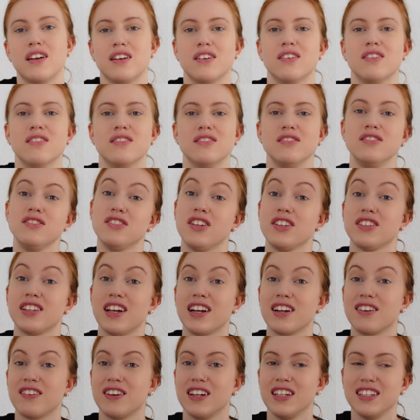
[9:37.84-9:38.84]
don't know, not
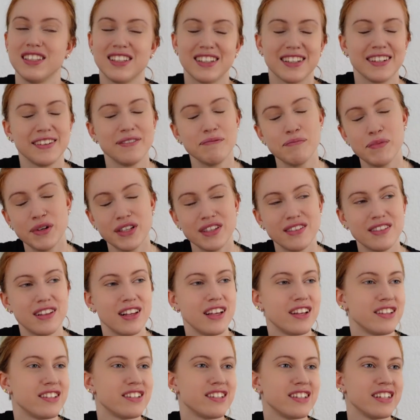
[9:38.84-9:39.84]
that great. But
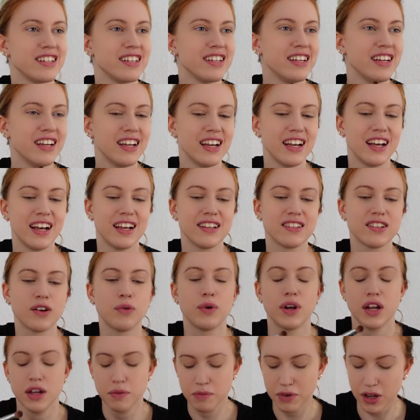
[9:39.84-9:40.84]
let's see. So
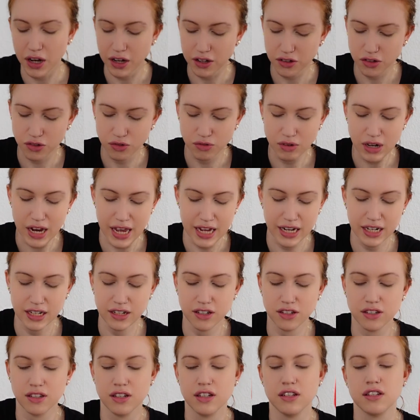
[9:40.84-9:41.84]
what I'm gonna do
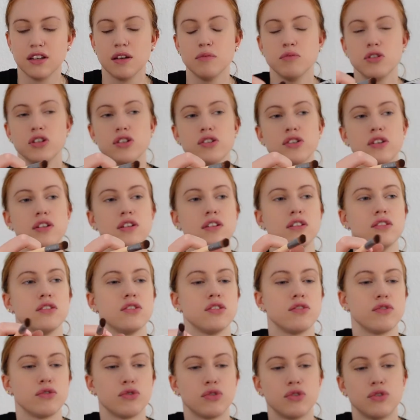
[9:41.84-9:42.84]
next is I'm just gonna
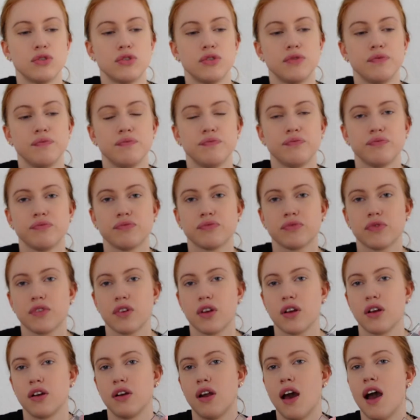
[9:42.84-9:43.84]
draw
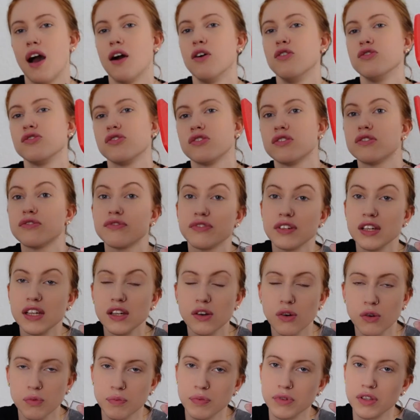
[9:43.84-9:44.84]
an outer V,
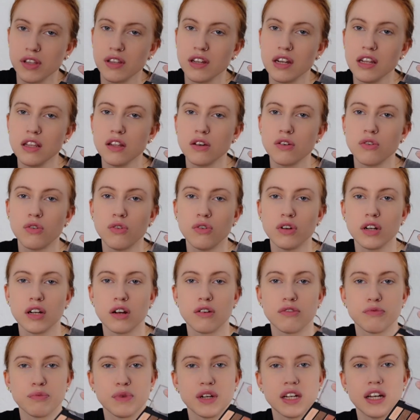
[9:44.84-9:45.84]
or put it in the corner
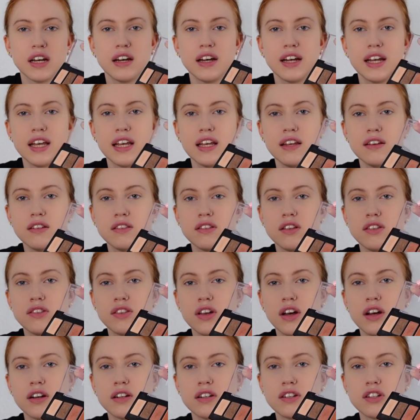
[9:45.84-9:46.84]
of my eye, the
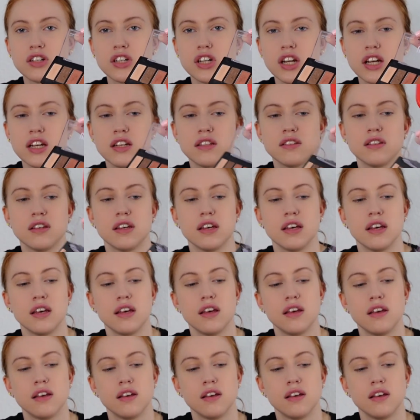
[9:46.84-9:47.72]
darker shade here.